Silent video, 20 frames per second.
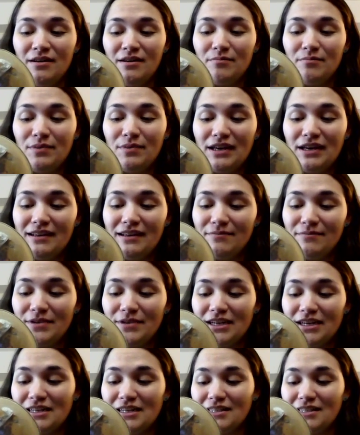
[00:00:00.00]
but
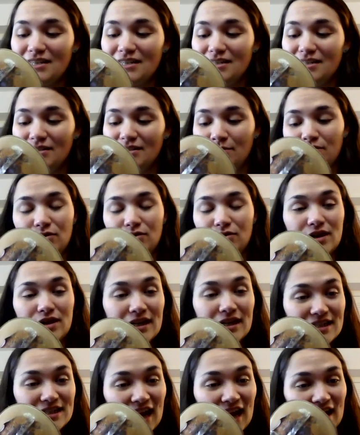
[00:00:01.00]
because he is a more
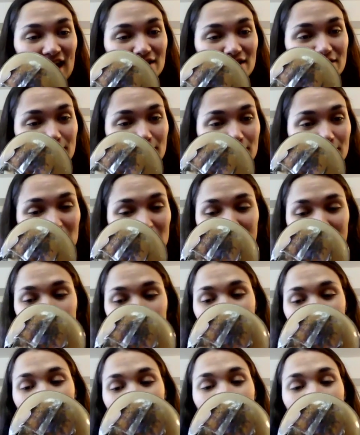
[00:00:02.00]
intact
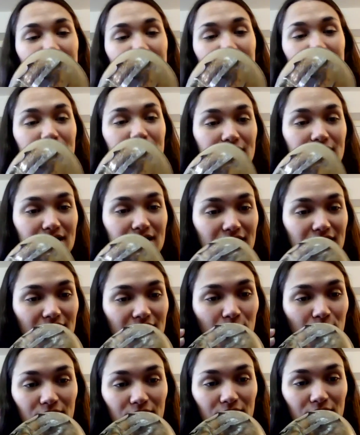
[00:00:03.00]
specimen, you can see
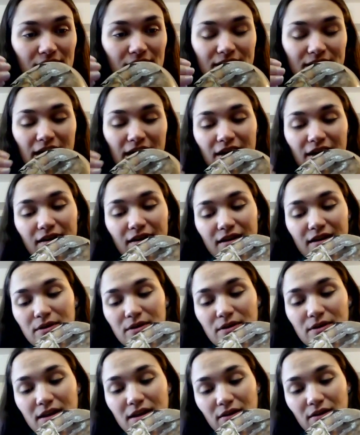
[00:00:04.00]
more entirely
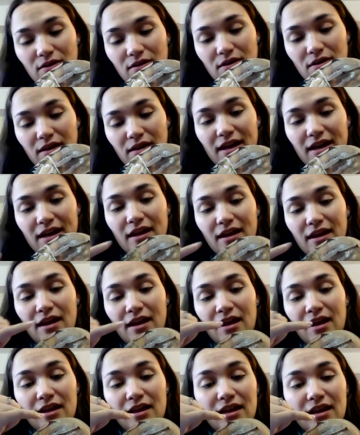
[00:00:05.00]
what they look like.
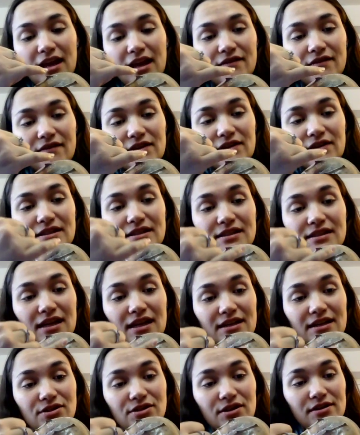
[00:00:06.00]
They have this
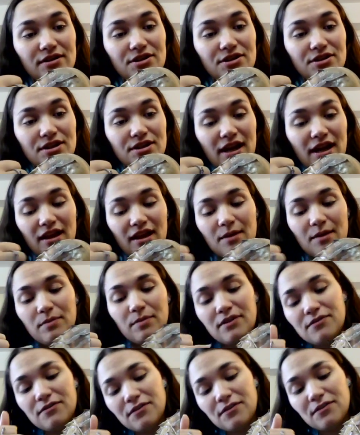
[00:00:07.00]
nice hard shell up
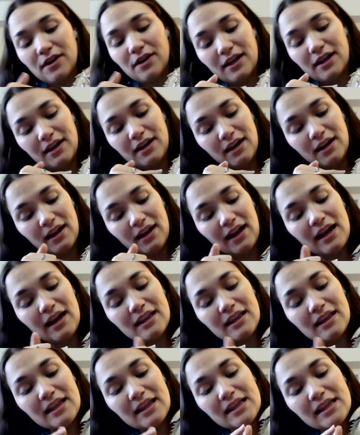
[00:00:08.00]
in the front
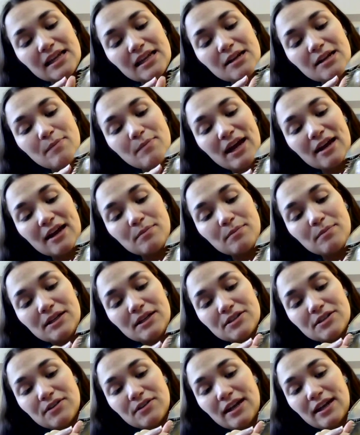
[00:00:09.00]
and the little back
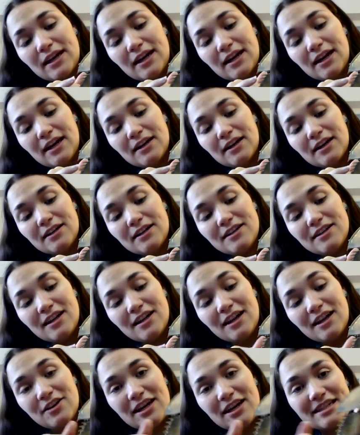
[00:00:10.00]
piece right here,
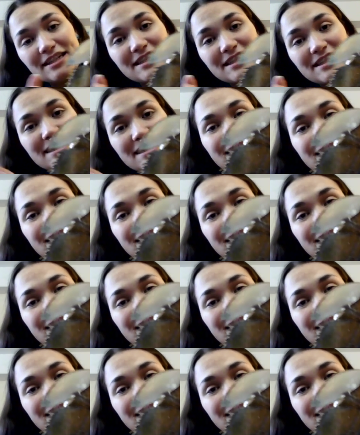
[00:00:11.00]
and you guys can